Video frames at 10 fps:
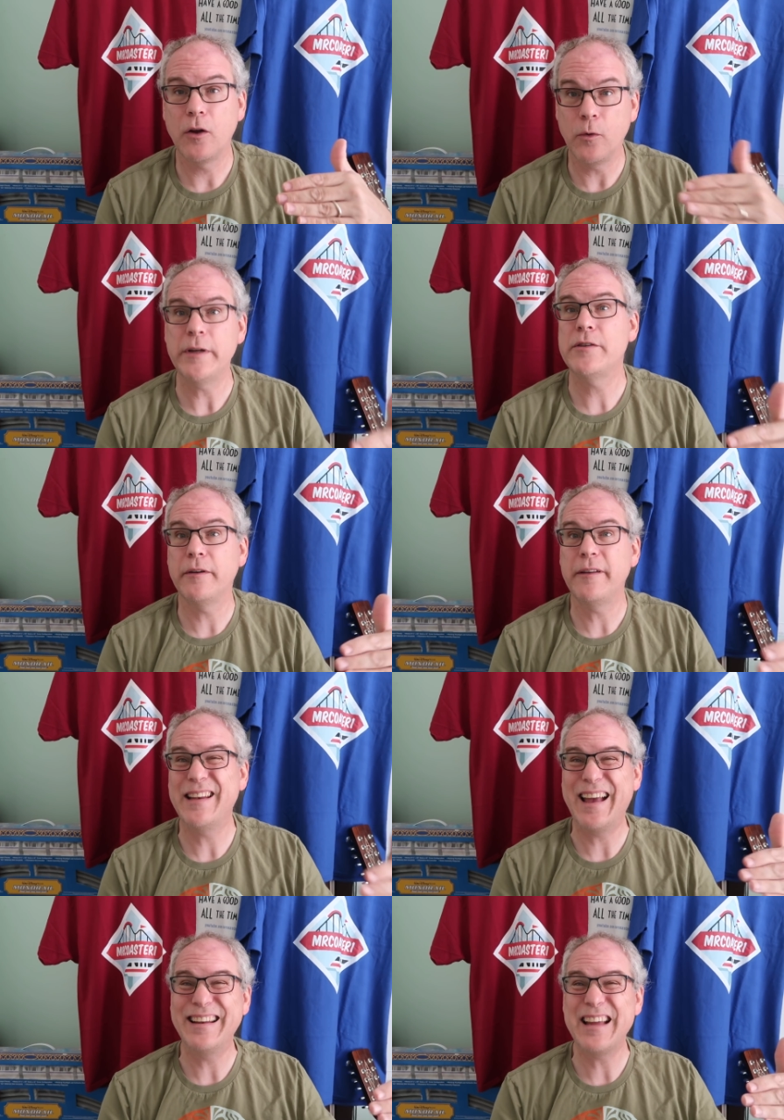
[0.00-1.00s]
going
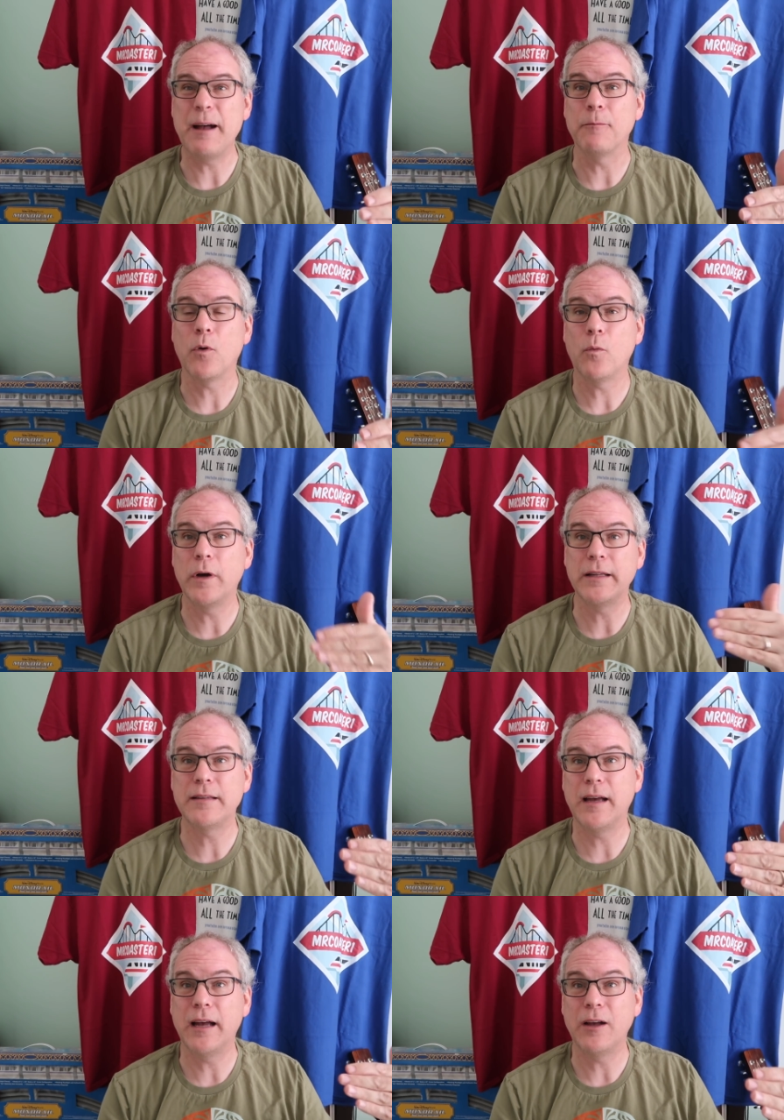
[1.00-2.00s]
to end up what
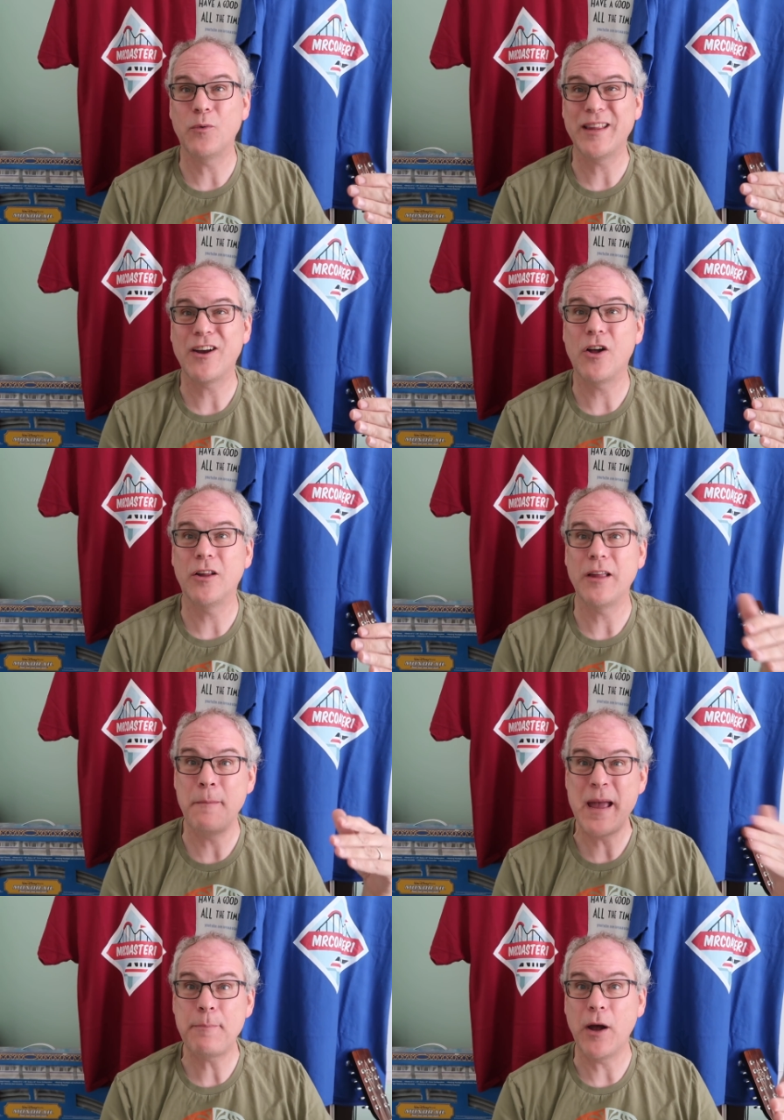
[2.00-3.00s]
they call a
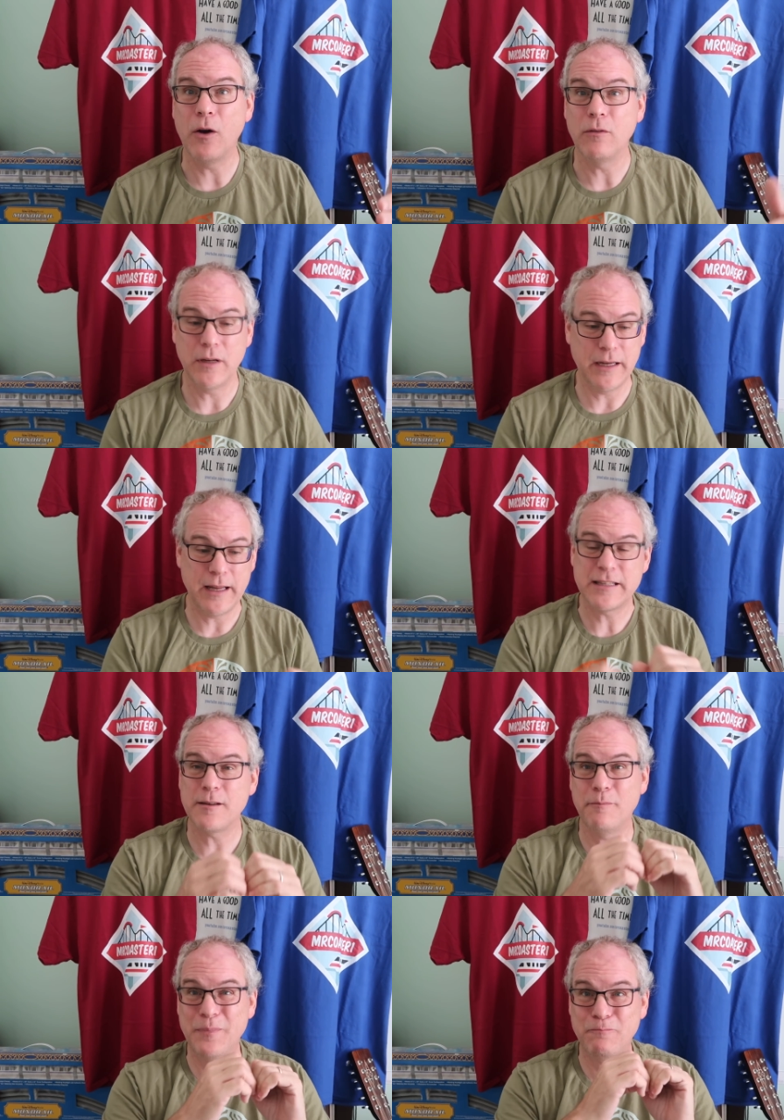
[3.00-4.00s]
MAPO. And
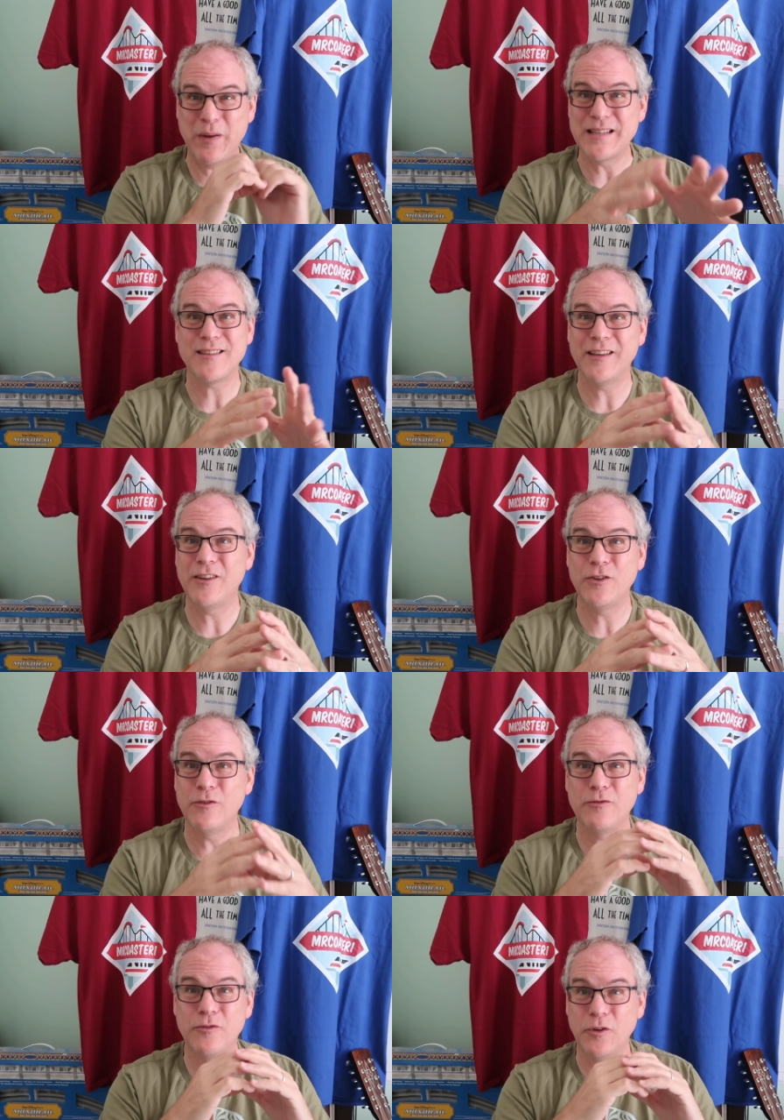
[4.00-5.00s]
it's
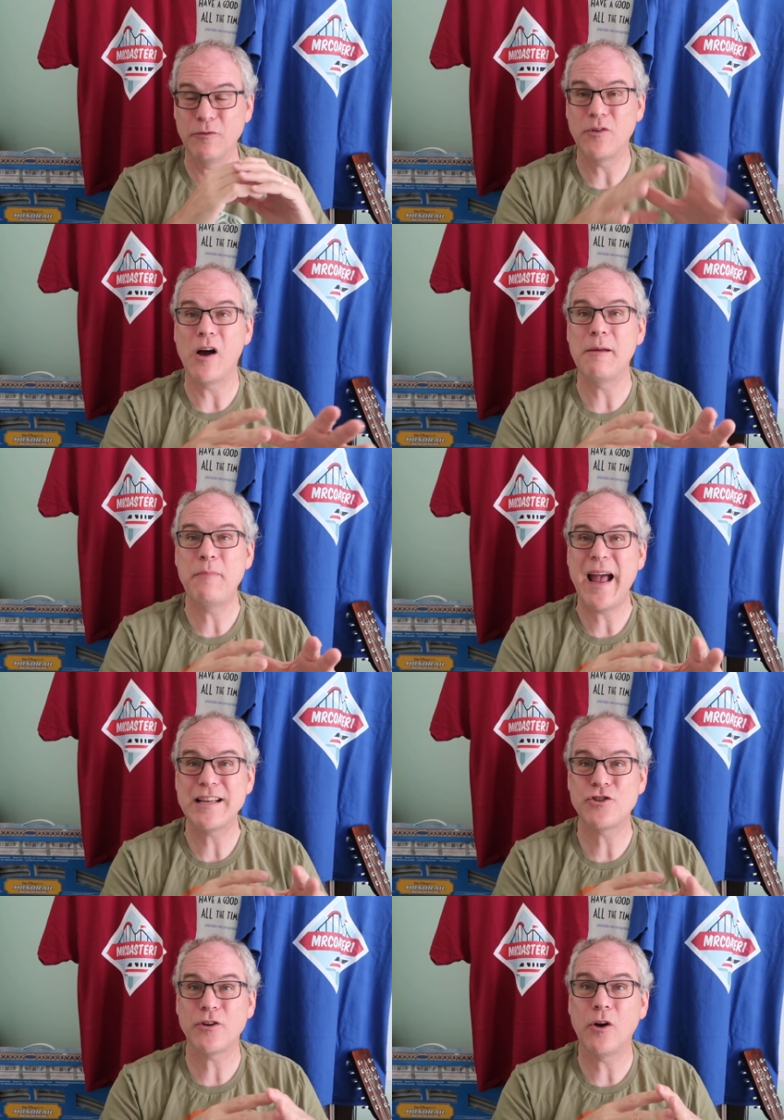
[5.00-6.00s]
basically you've gone
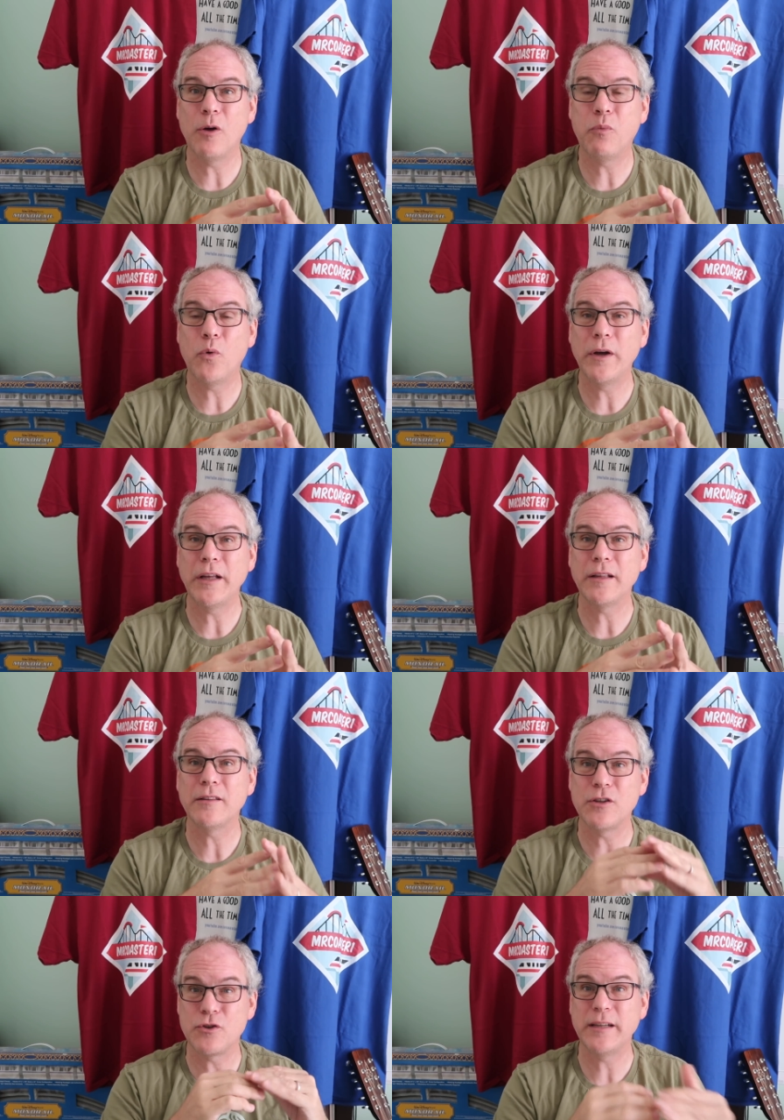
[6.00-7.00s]
past your whole point,
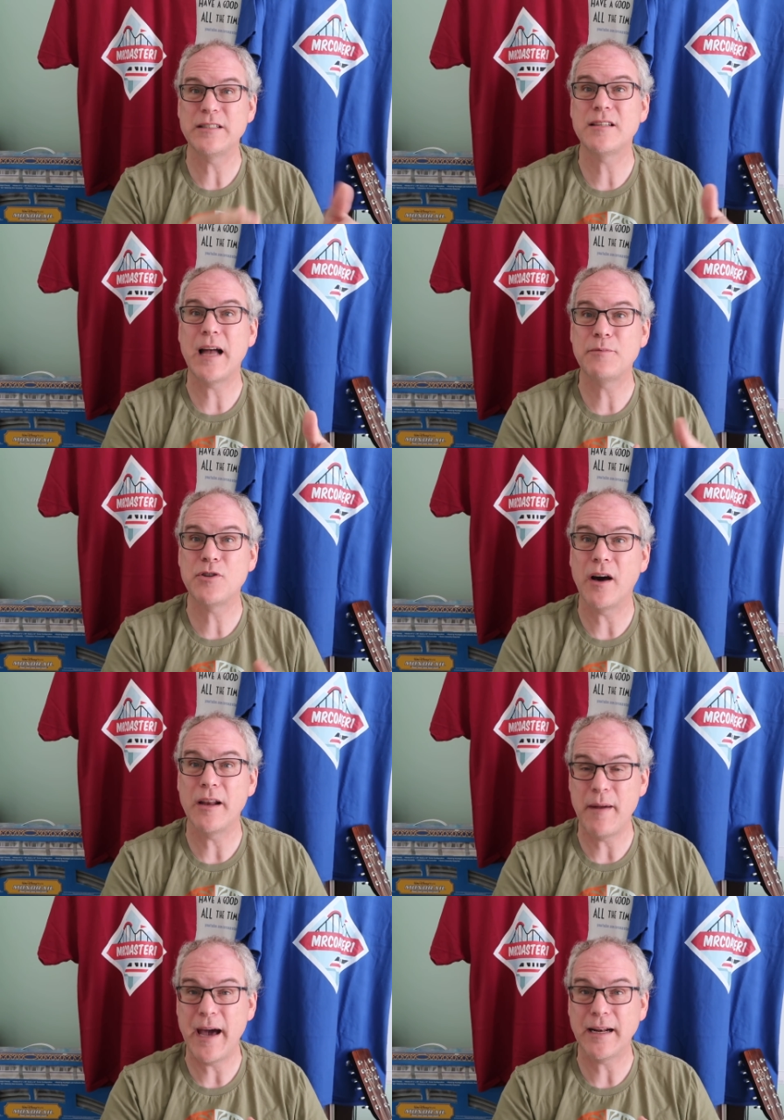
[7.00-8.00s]
the train stops you
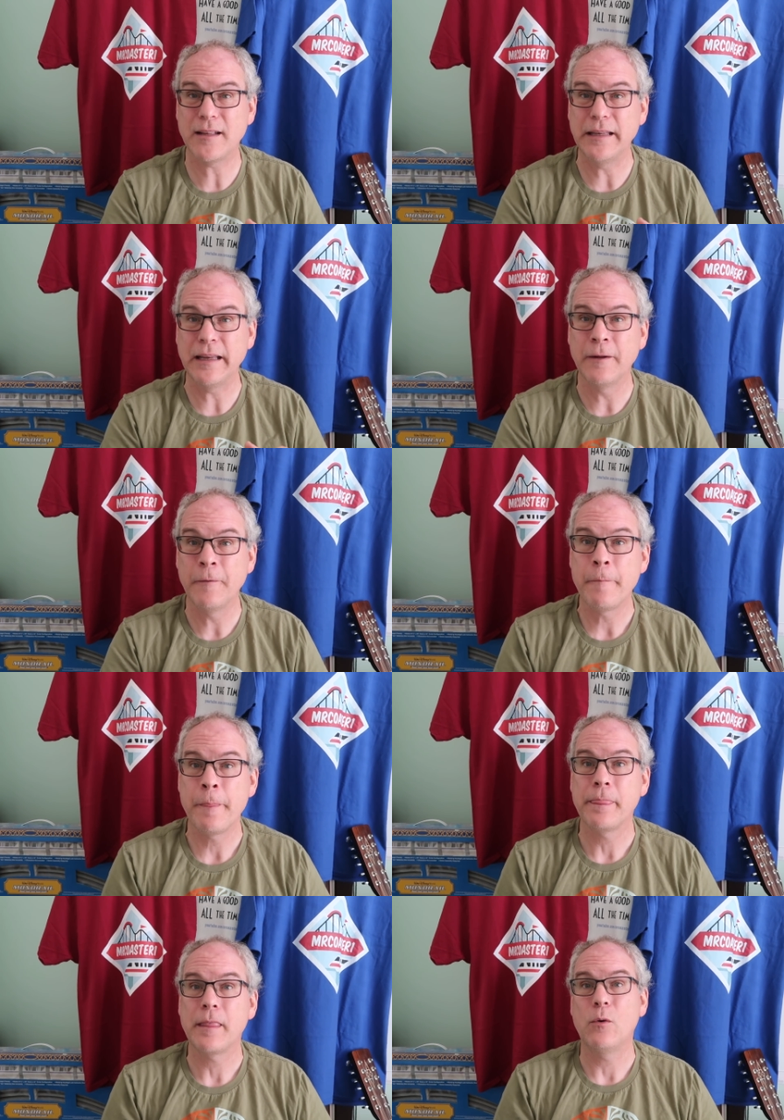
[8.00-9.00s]
automatically.
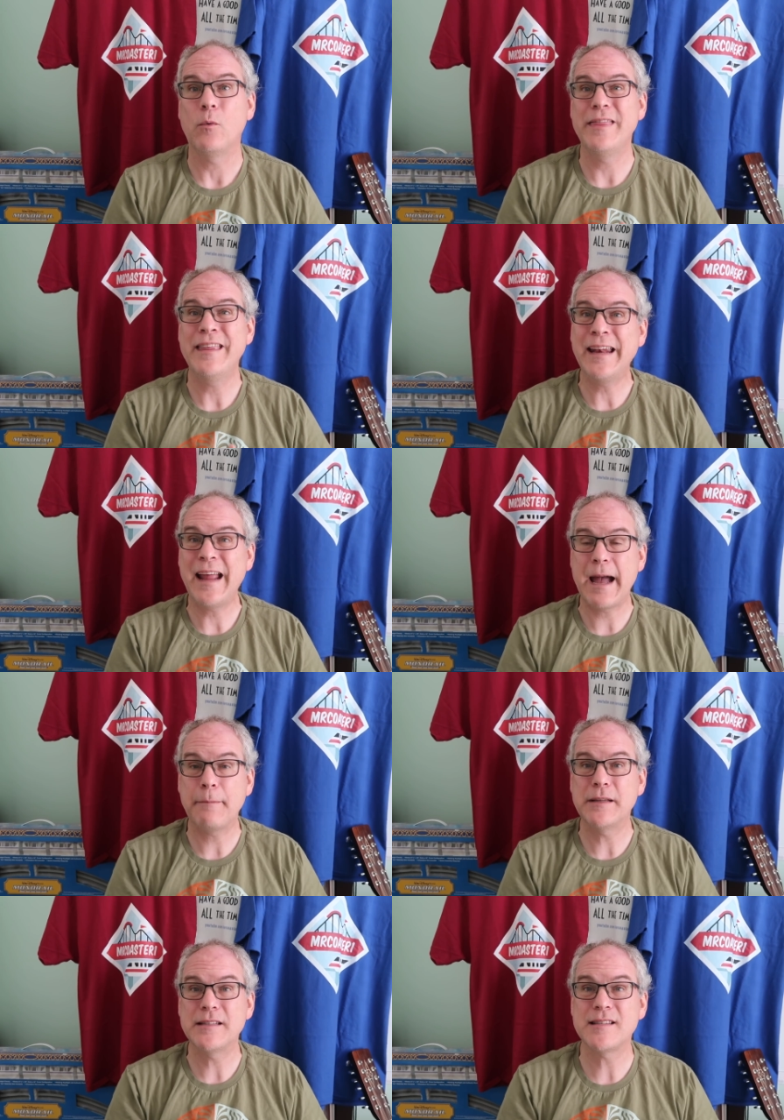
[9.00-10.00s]
When that
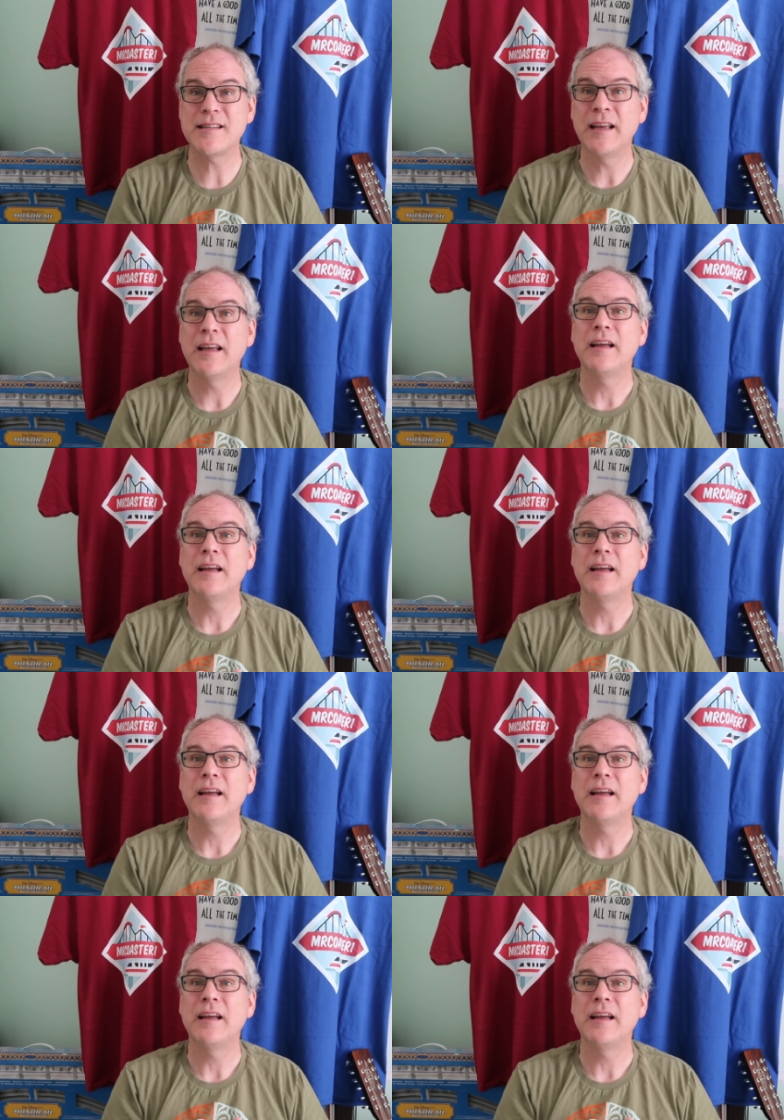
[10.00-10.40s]
happens,